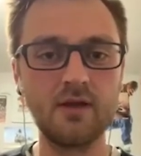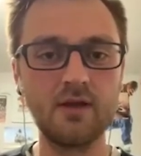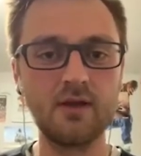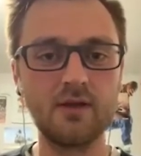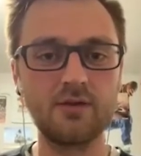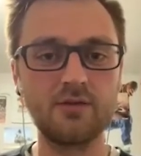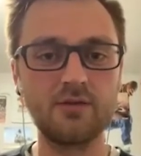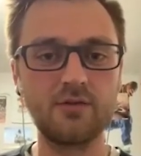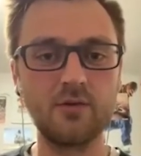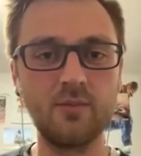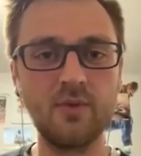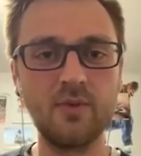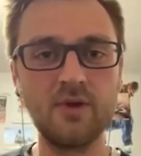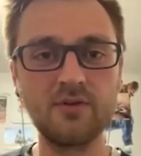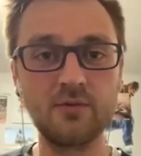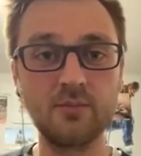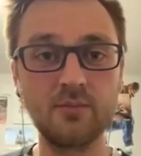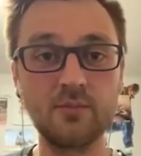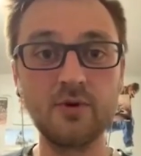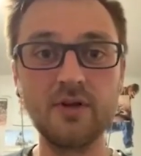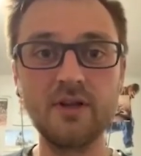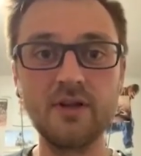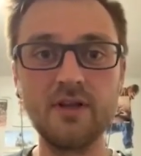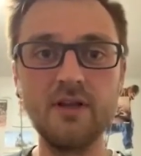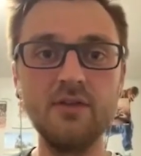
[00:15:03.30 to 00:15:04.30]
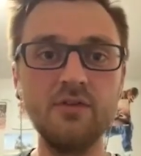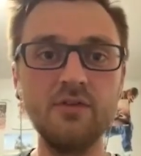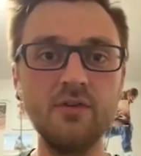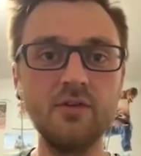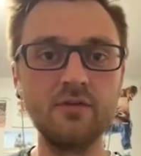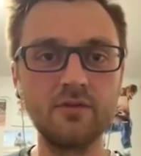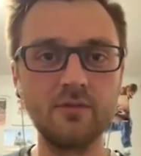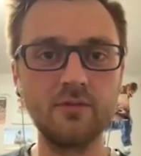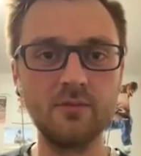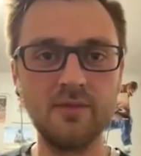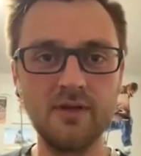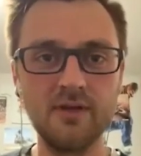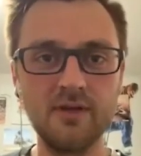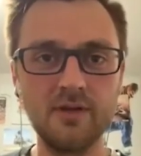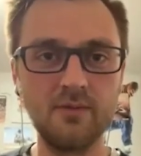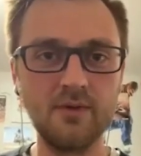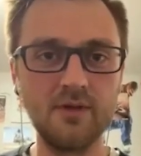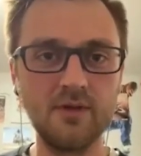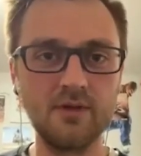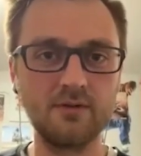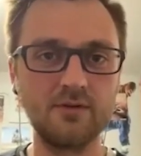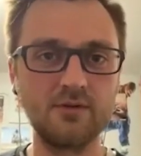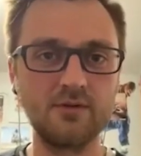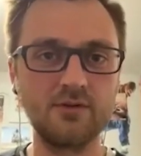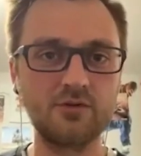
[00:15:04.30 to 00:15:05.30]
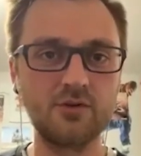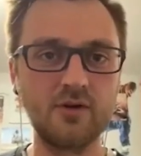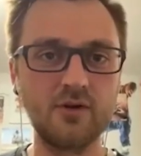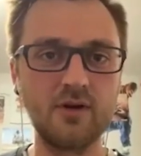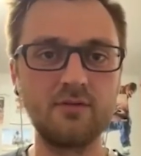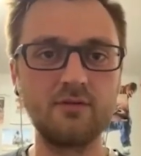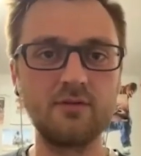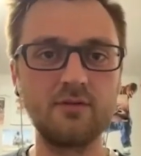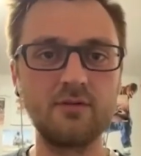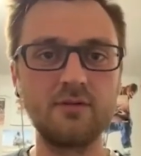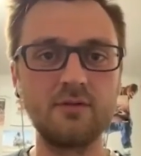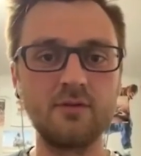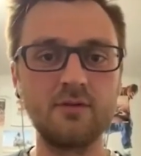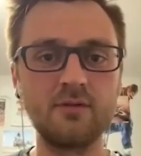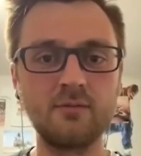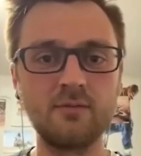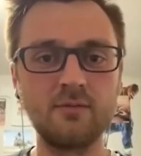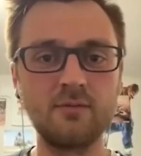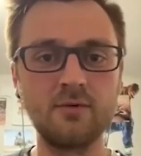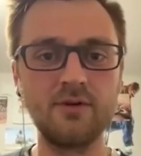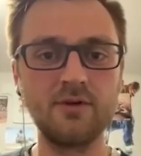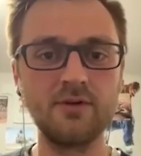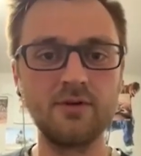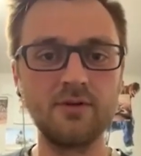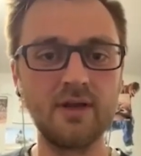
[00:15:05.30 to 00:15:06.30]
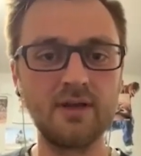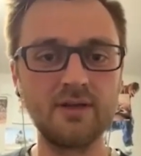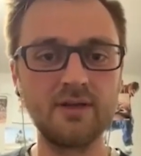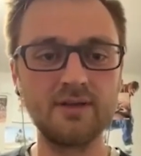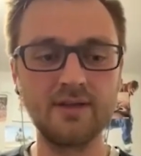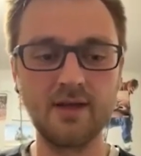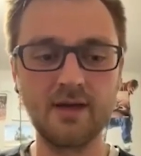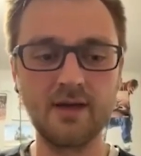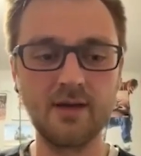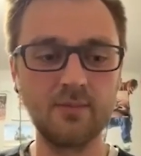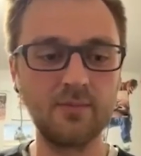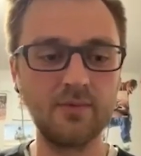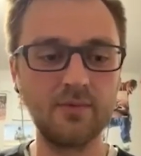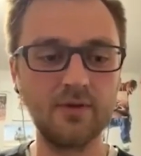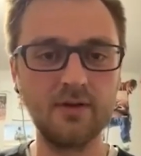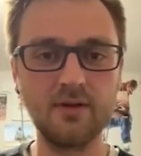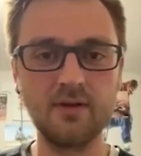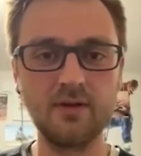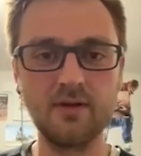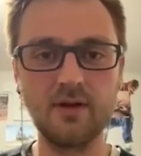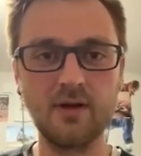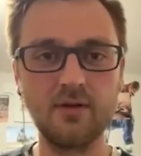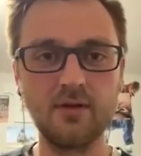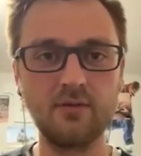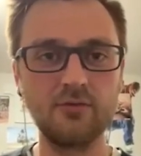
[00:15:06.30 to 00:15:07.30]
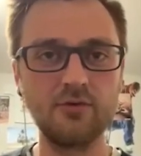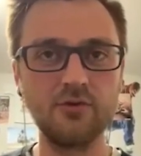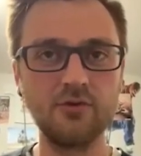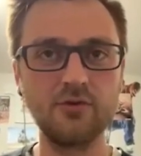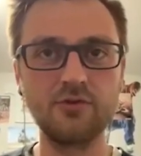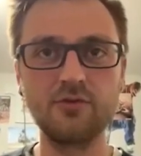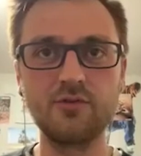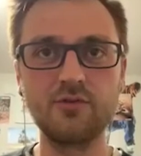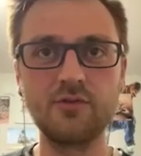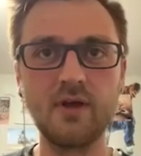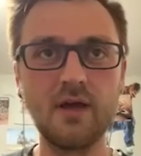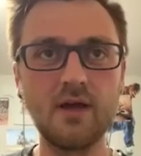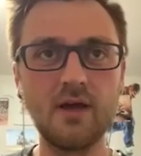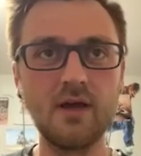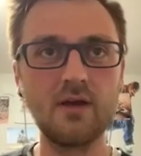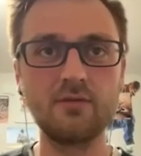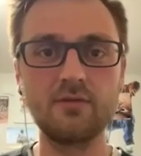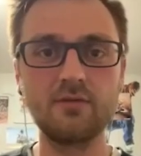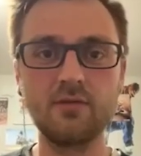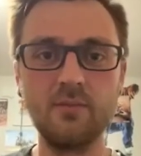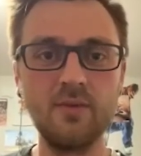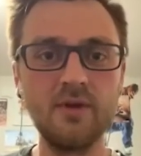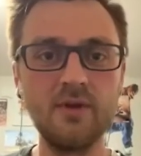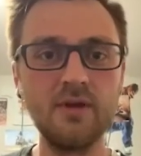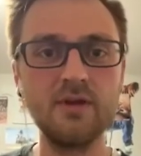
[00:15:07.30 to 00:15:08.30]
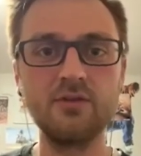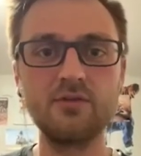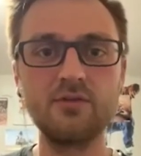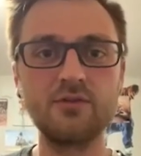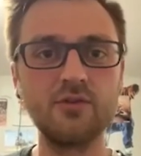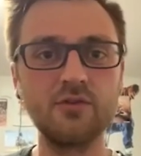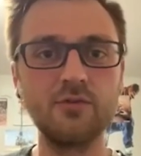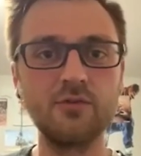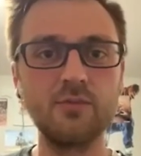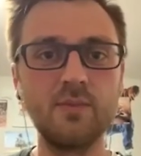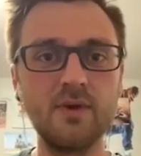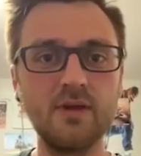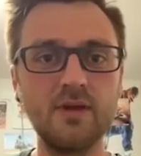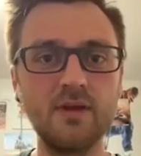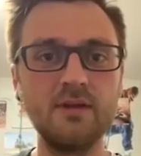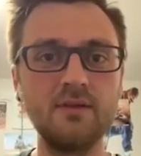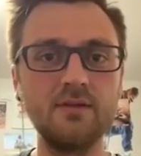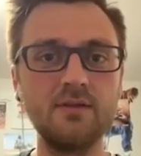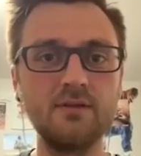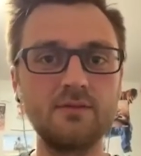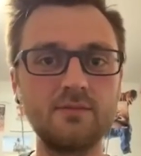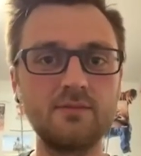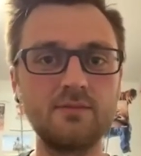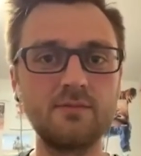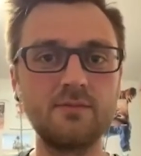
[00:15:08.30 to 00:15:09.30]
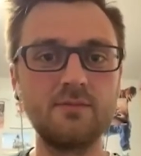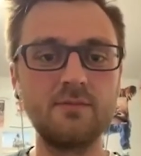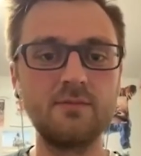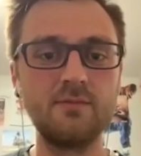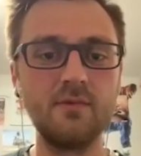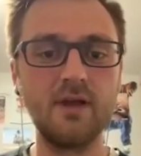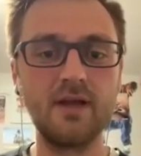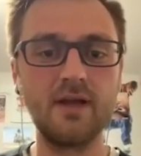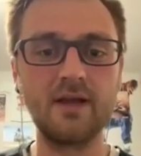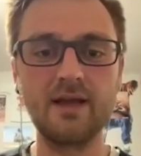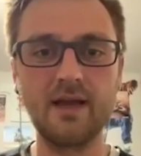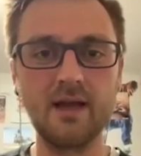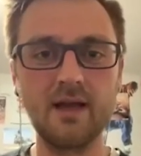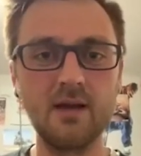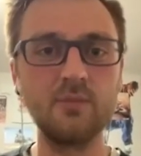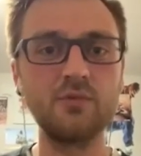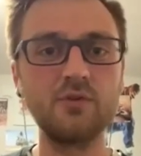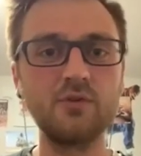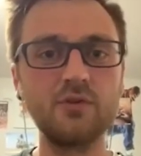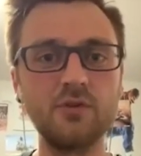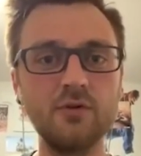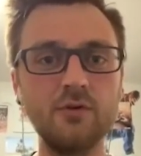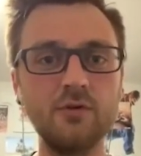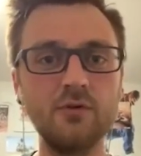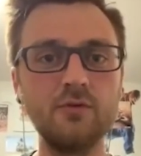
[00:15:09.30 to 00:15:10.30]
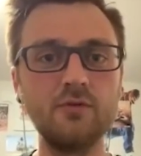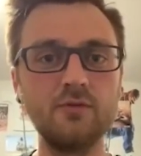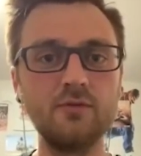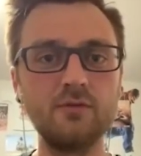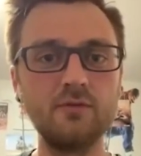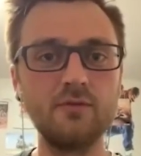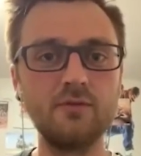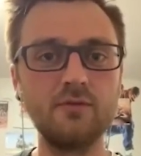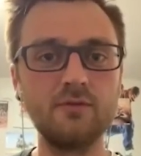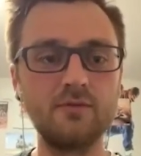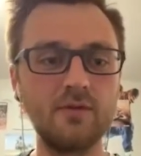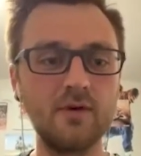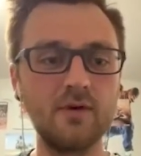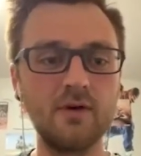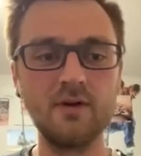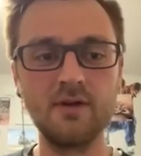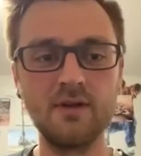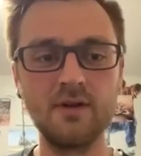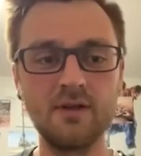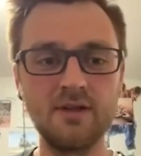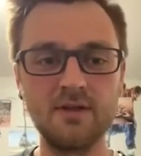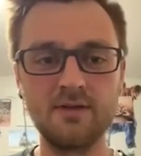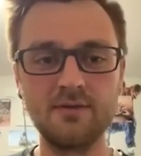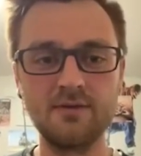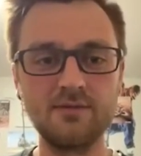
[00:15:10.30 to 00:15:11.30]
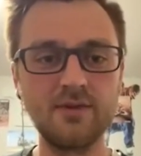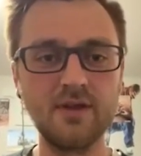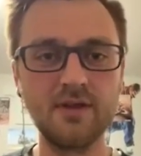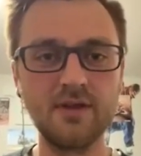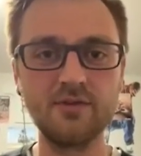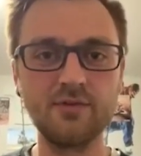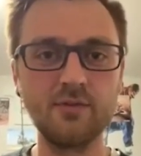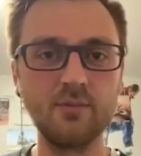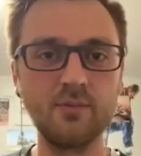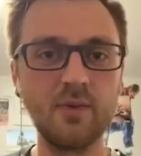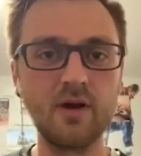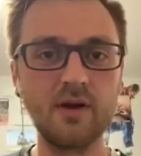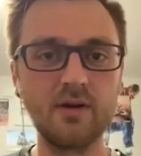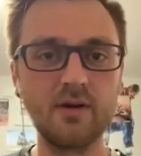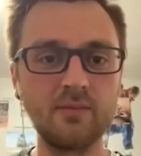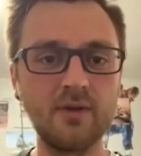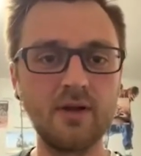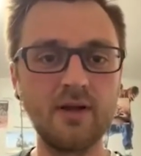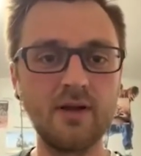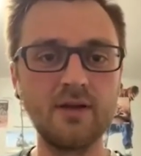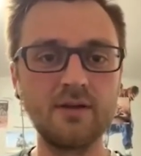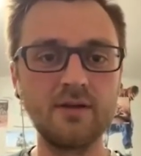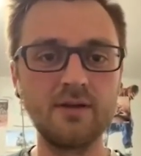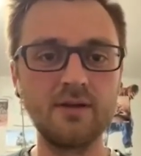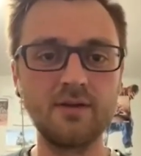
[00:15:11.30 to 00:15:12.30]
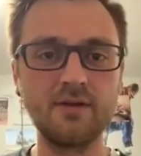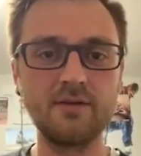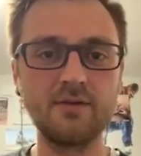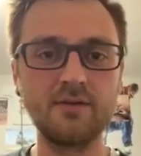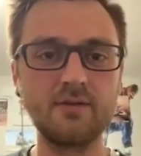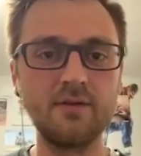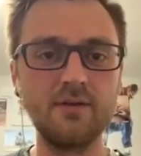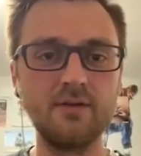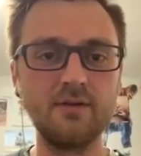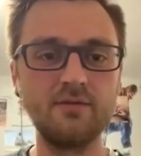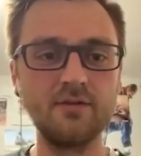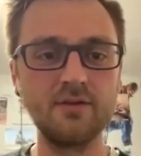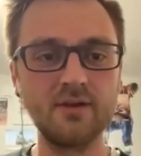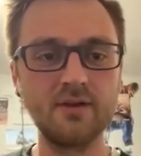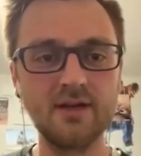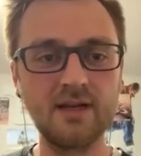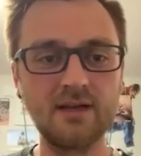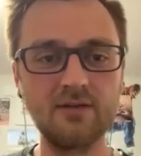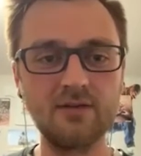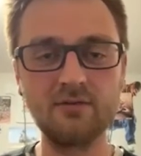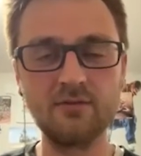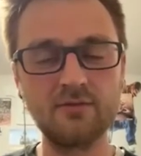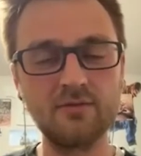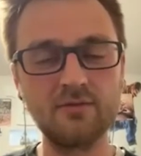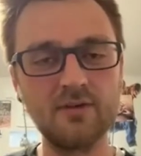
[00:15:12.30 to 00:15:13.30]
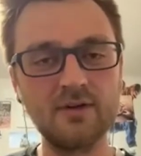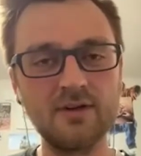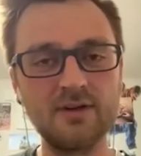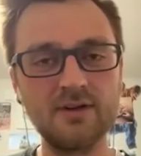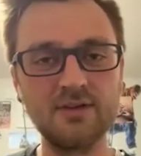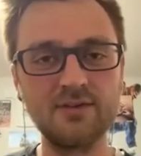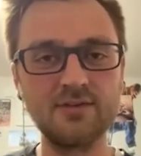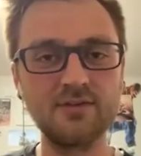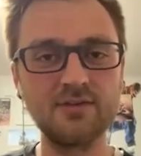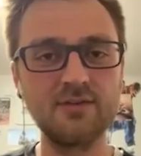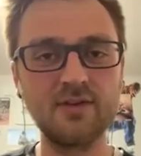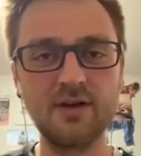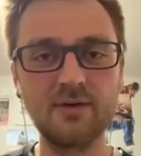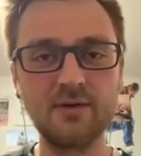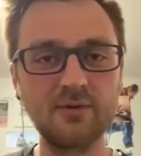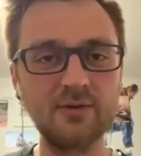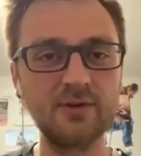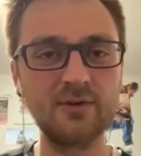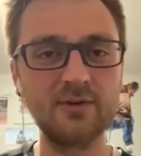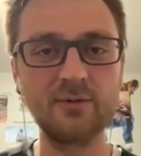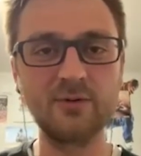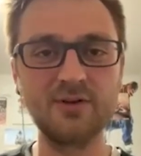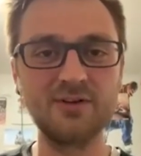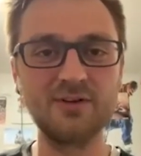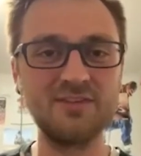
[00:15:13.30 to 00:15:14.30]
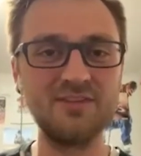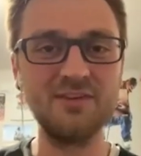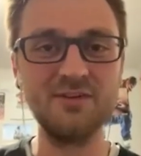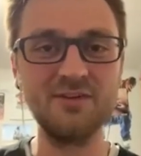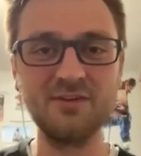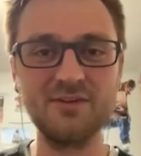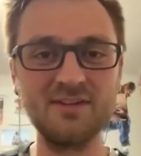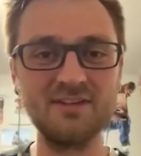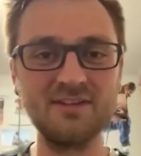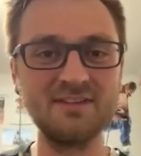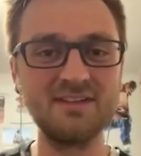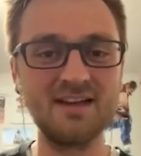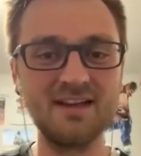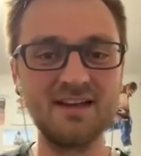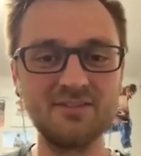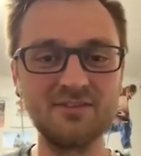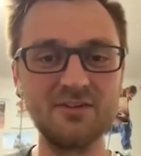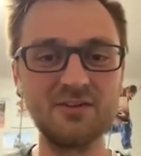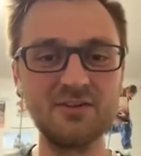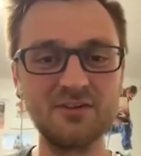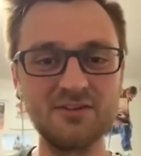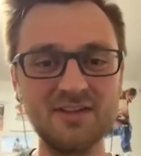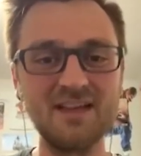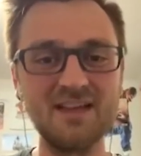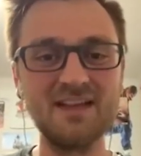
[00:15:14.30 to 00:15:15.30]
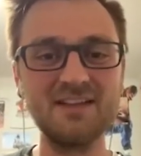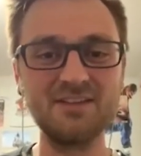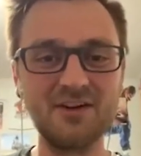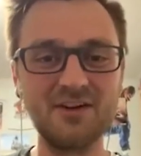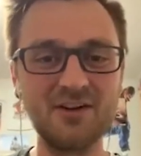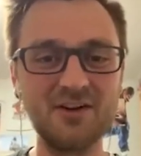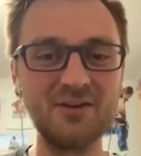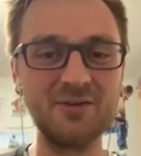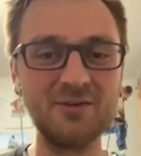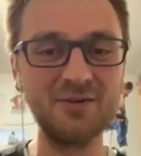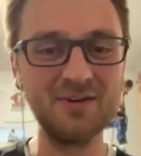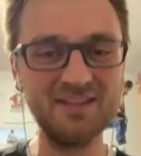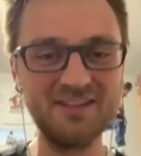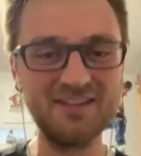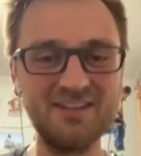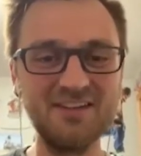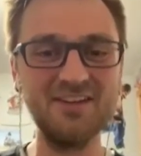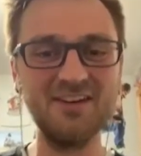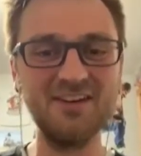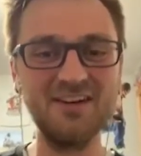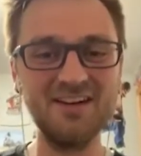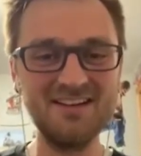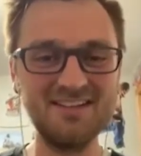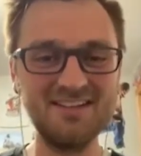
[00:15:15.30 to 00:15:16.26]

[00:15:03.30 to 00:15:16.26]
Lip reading: So it makes it pretty easy for me to be able to travel when you're like that. But for me, it's just been like absolute fun, and that's the bottom line. And if you're not having fun, it's not really worth doing. I've learned that the hard way too.